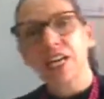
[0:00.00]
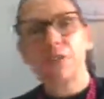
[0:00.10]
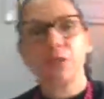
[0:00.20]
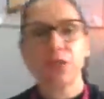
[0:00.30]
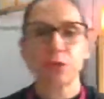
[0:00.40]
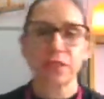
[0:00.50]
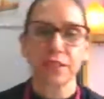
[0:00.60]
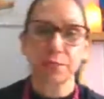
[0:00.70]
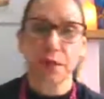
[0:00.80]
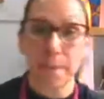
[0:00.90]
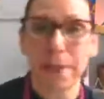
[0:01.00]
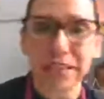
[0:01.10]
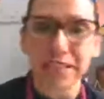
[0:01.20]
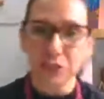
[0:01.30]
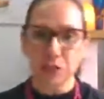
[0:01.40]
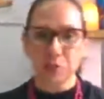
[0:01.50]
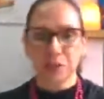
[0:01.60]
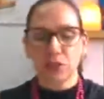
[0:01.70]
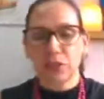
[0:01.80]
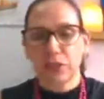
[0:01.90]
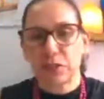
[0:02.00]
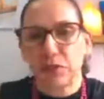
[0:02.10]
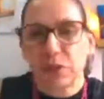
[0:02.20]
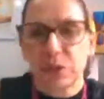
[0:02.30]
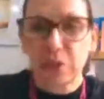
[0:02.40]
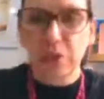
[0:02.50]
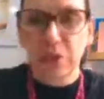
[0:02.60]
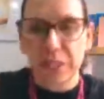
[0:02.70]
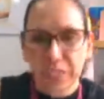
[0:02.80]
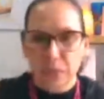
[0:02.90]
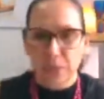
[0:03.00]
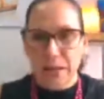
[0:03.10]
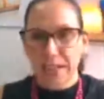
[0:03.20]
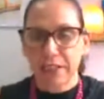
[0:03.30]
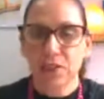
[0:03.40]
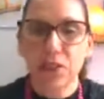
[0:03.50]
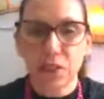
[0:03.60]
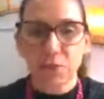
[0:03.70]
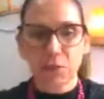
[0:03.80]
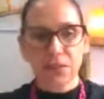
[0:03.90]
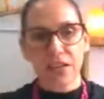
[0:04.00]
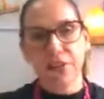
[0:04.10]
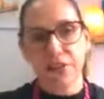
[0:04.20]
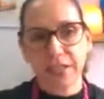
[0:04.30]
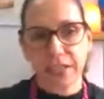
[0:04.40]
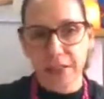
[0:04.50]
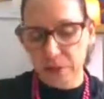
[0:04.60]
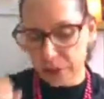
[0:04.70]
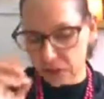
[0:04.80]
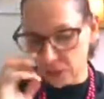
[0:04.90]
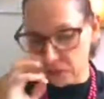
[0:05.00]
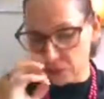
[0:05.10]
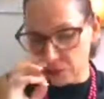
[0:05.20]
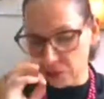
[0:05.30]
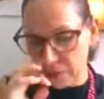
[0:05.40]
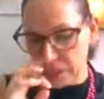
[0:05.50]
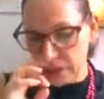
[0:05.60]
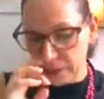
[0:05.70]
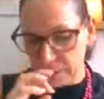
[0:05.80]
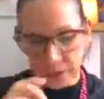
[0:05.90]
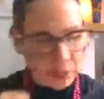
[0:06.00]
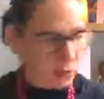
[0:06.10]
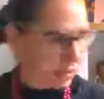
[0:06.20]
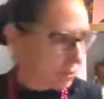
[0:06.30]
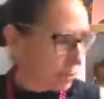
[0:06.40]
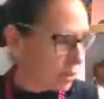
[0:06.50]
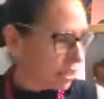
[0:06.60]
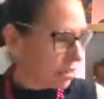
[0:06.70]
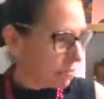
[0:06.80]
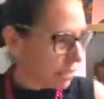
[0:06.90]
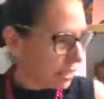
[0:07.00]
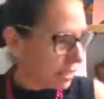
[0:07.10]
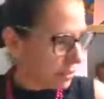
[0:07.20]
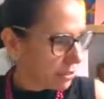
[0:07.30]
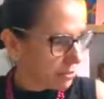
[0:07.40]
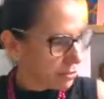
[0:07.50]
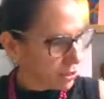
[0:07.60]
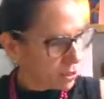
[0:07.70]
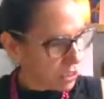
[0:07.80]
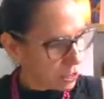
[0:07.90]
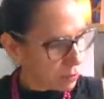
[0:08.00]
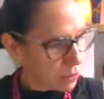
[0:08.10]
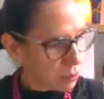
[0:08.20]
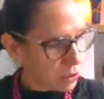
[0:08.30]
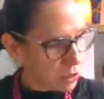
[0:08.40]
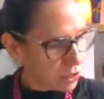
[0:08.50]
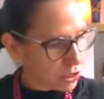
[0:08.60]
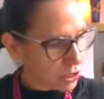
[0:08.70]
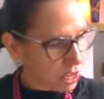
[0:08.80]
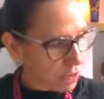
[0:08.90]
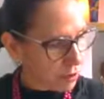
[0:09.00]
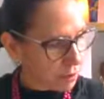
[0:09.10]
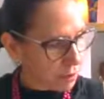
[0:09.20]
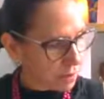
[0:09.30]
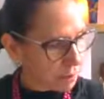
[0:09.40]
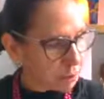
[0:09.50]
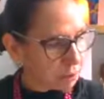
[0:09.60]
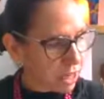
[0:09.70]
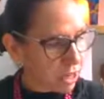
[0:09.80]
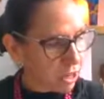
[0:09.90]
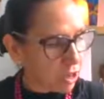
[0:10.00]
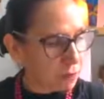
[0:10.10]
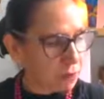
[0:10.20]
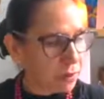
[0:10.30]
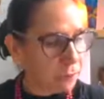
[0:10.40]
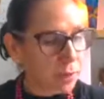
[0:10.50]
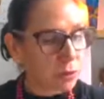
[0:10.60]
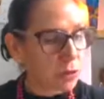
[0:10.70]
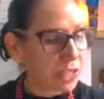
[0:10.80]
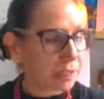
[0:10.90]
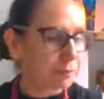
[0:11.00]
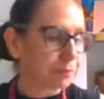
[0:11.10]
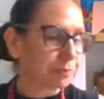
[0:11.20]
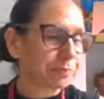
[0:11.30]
and which ones might be detrimental and also holding us back in terms of our ego, etc. So that's really important, and I'm really looking forward to this book because it's going to help me a lot building